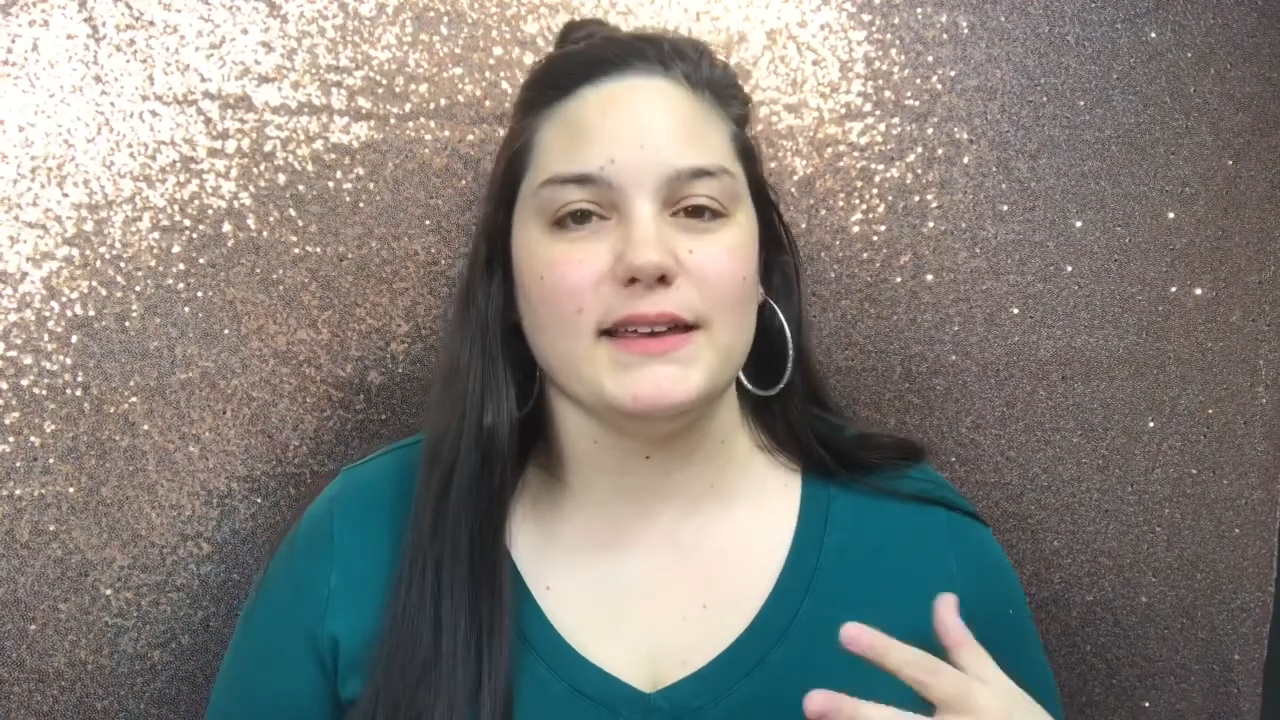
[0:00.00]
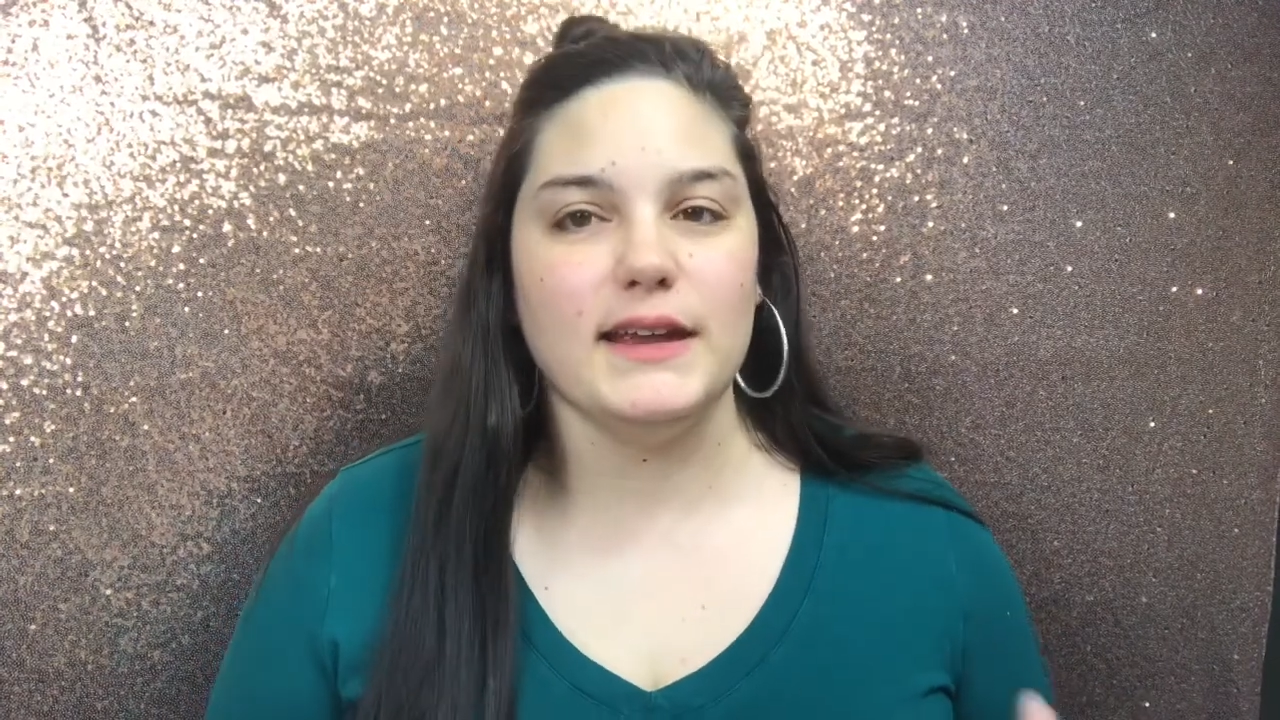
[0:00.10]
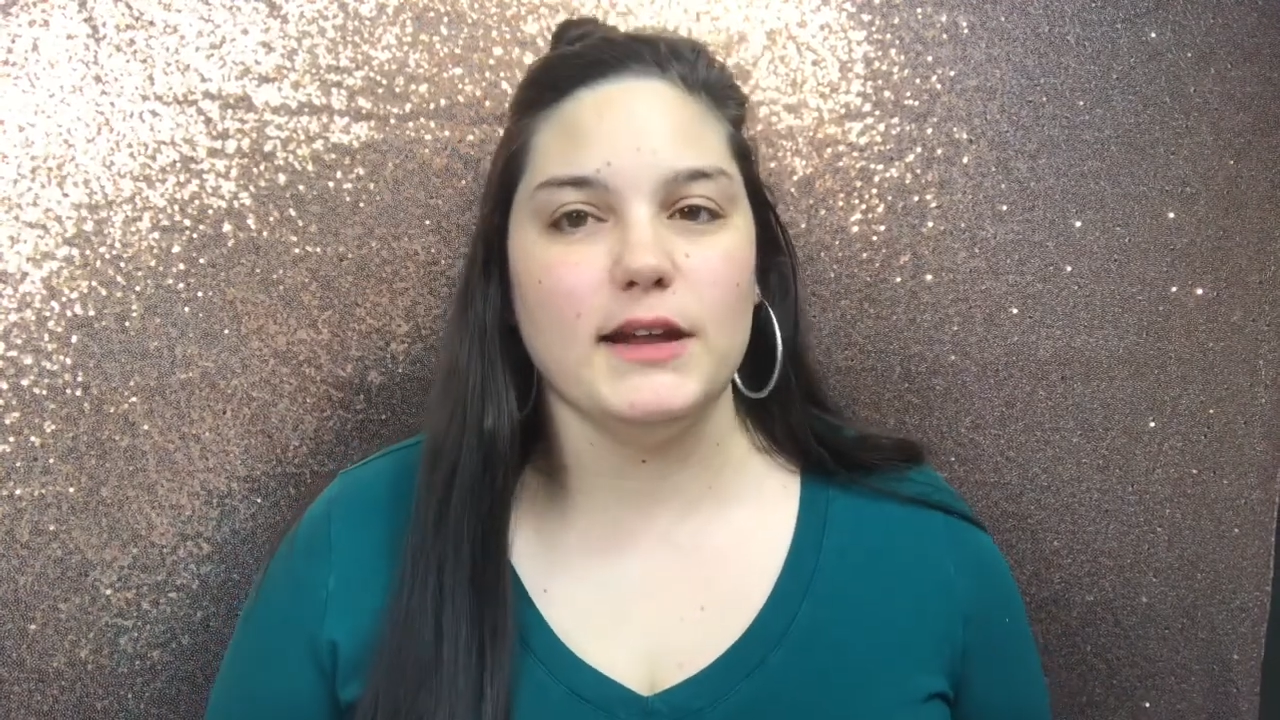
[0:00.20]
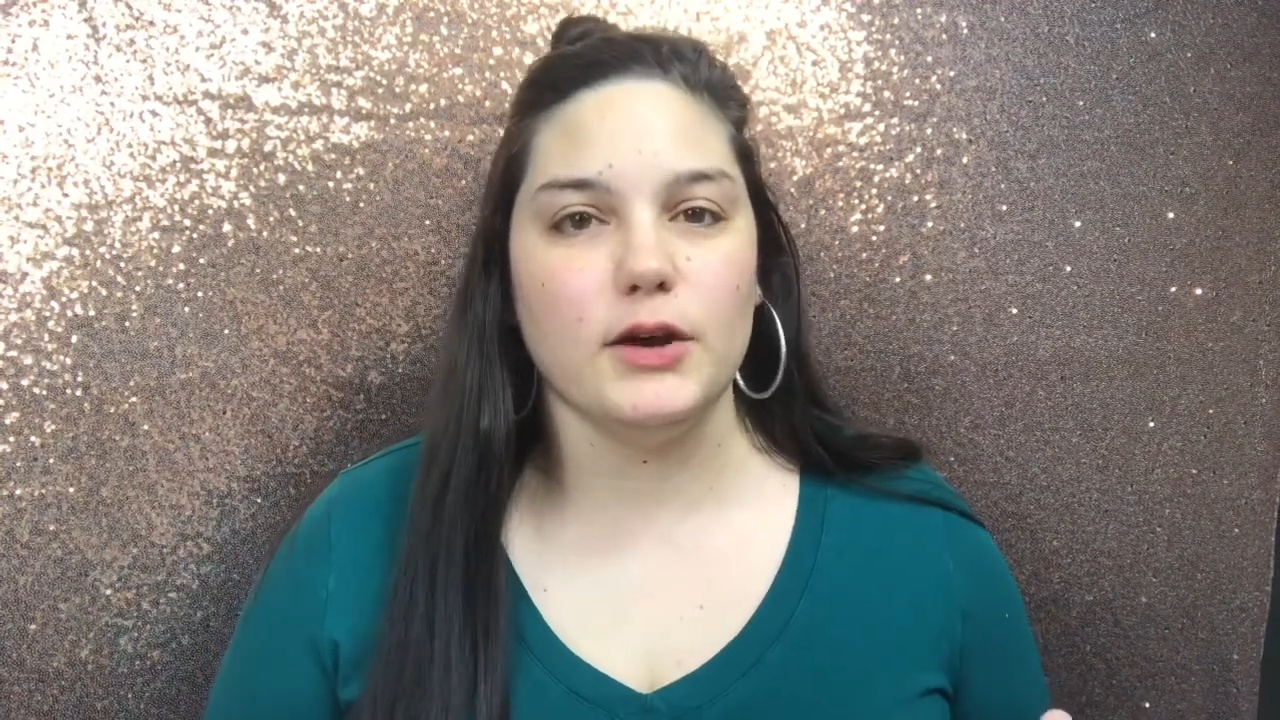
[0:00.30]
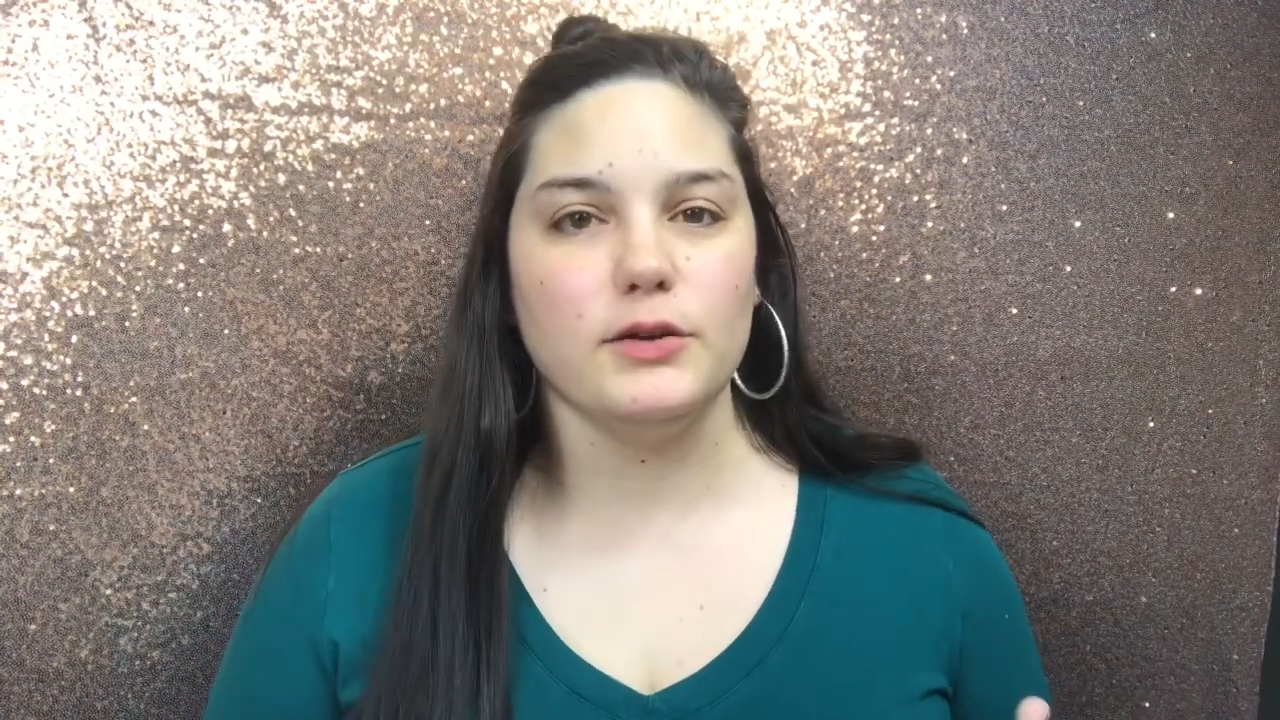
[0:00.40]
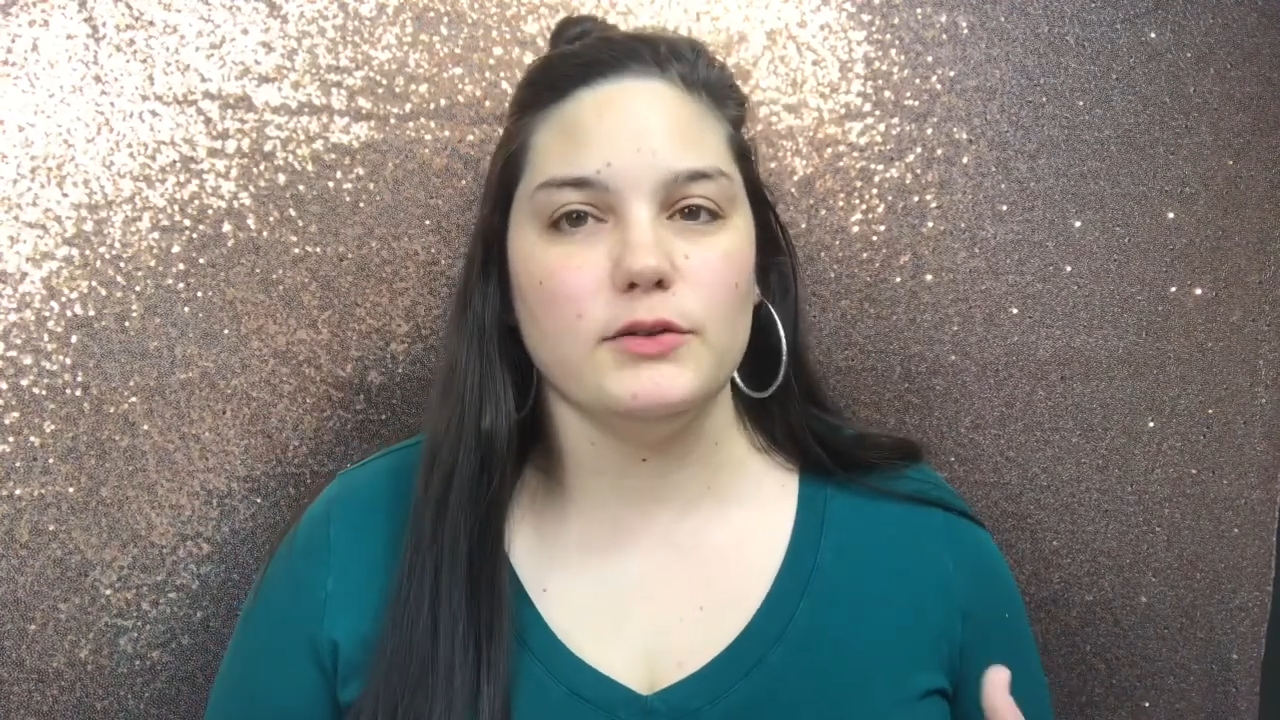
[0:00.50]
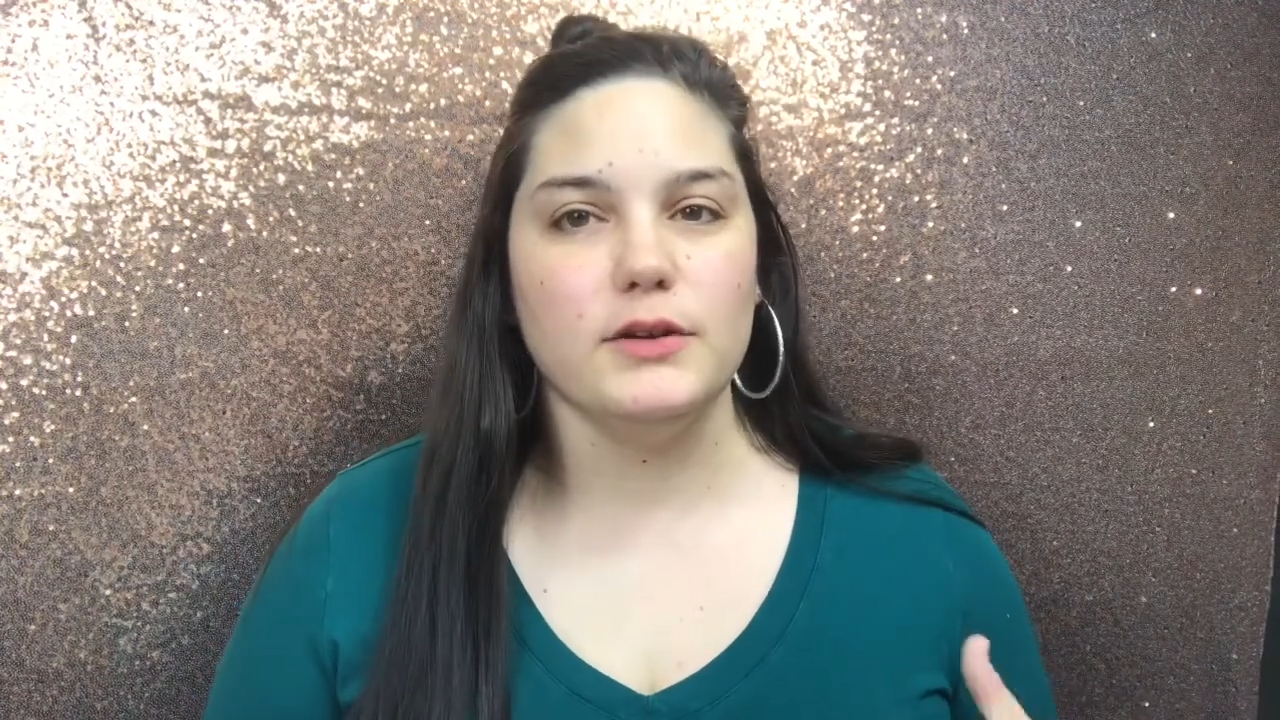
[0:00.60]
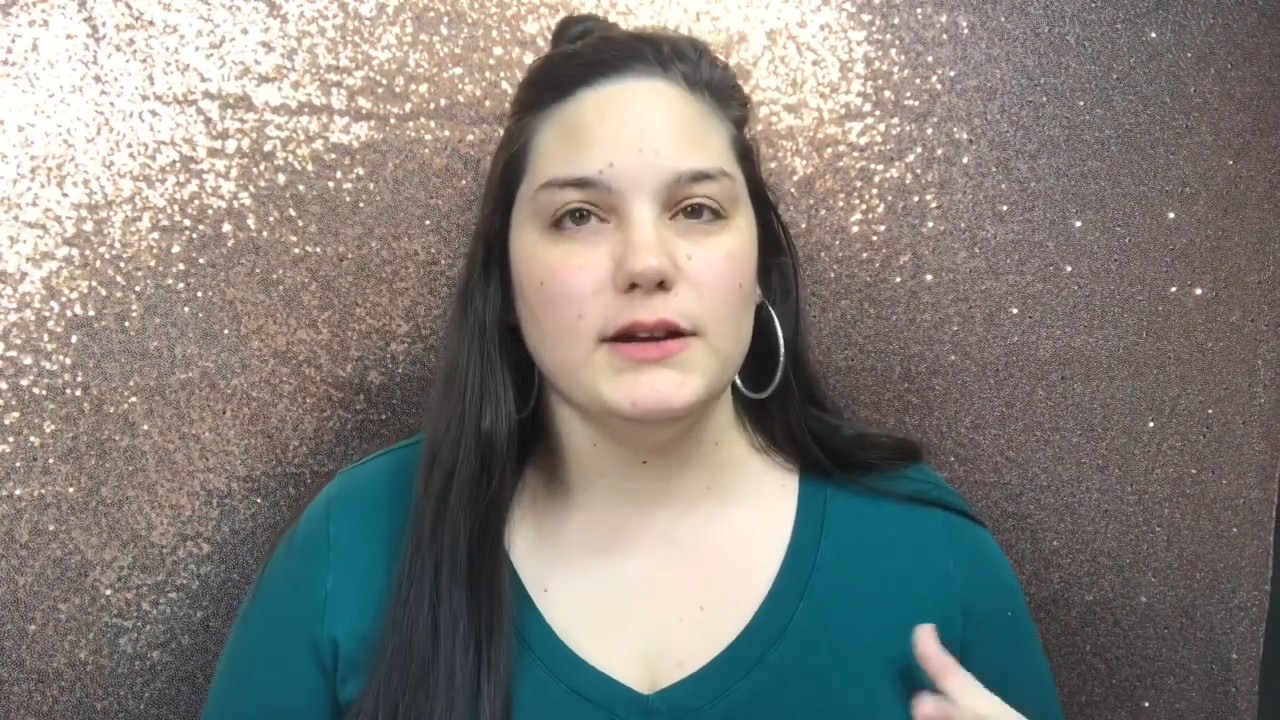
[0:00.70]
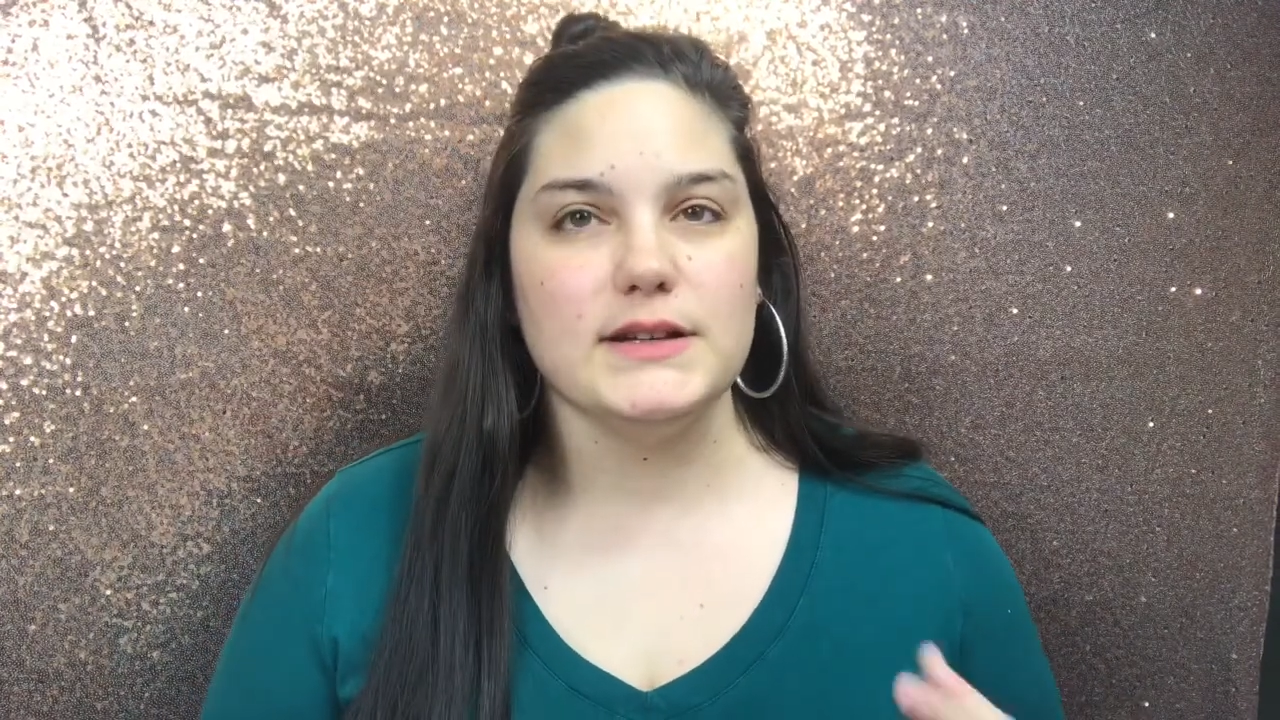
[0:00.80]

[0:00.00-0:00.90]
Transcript: keto